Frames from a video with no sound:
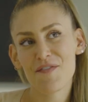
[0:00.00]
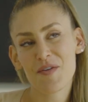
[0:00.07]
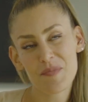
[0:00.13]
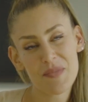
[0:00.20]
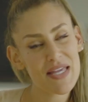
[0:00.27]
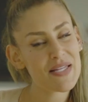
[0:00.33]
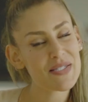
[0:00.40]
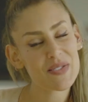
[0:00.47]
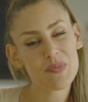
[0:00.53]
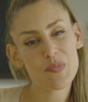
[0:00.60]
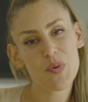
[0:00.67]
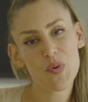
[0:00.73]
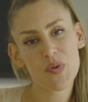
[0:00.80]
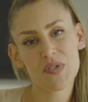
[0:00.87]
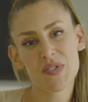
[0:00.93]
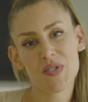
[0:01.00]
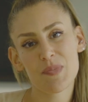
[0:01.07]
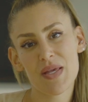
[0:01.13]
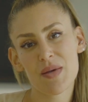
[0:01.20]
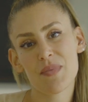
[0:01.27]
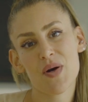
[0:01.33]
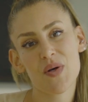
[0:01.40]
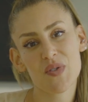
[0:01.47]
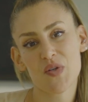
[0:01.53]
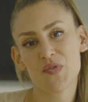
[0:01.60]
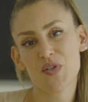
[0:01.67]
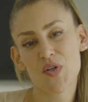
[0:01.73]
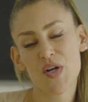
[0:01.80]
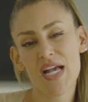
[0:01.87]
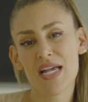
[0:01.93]
for me it's important to be a master
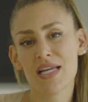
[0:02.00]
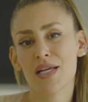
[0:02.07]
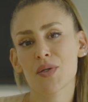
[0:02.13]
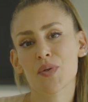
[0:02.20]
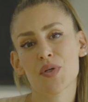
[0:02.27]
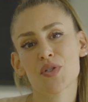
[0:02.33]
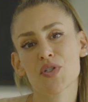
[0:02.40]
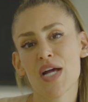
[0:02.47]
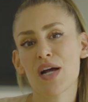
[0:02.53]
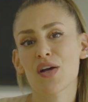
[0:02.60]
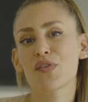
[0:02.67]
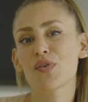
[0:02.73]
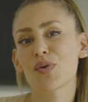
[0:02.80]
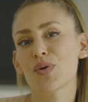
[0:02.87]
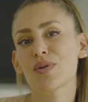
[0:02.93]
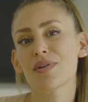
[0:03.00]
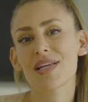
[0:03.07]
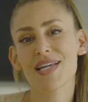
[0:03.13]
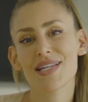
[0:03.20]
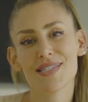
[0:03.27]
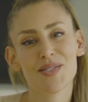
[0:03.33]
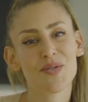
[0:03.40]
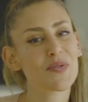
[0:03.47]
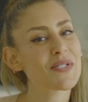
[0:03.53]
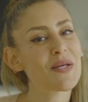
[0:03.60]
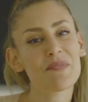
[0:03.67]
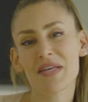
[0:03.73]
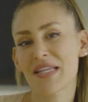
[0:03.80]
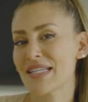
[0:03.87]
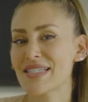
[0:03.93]
of a trade and not a jack of all. It's not
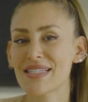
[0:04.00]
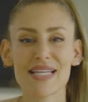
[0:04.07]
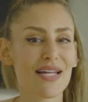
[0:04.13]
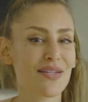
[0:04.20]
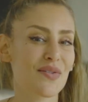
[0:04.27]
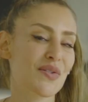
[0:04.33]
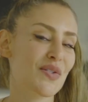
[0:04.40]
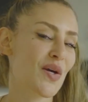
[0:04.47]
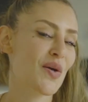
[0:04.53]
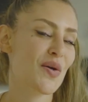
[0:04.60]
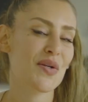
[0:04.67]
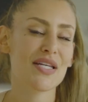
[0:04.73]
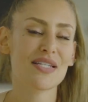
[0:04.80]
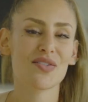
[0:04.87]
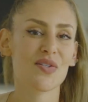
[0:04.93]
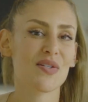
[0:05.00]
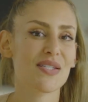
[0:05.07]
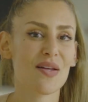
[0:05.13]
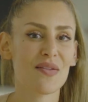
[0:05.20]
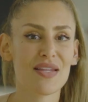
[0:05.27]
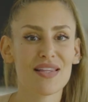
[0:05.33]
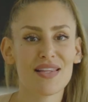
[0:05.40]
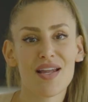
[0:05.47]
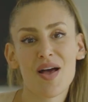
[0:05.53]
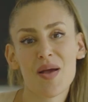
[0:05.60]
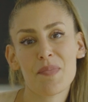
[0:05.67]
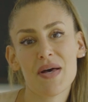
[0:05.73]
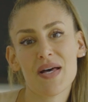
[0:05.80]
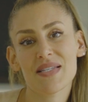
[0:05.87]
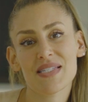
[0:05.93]
something that's set in stone, it's just something that
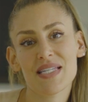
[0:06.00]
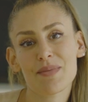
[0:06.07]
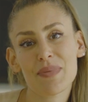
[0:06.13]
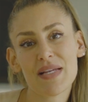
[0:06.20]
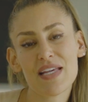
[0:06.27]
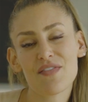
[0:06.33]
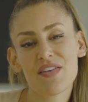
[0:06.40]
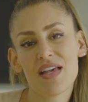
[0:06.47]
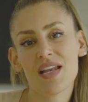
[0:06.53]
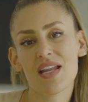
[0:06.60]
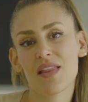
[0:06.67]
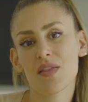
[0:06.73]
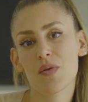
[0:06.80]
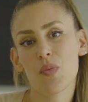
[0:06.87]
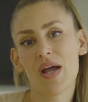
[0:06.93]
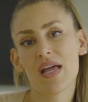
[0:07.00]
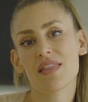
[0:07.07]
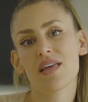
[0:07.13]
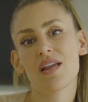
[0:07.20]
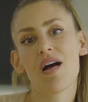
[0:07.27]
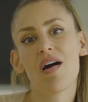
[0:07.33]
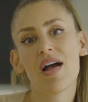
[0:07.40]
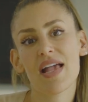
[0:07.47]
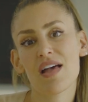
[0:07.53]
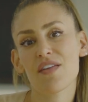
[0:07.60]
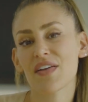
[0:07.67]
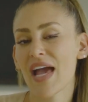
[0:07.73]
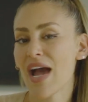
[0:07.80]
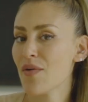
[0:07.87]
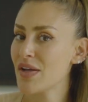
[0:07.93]
I personally believe in and the way that I
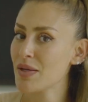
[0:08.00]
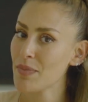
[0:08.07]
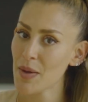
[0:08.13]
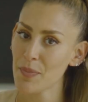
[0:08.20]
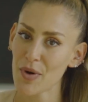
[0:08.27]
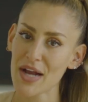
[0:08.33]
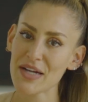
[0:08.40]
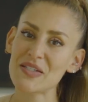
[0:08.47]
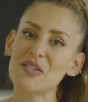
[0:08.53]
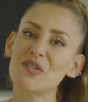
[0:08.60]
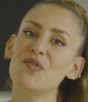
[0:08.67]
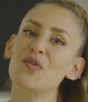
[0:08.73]
have carried my practice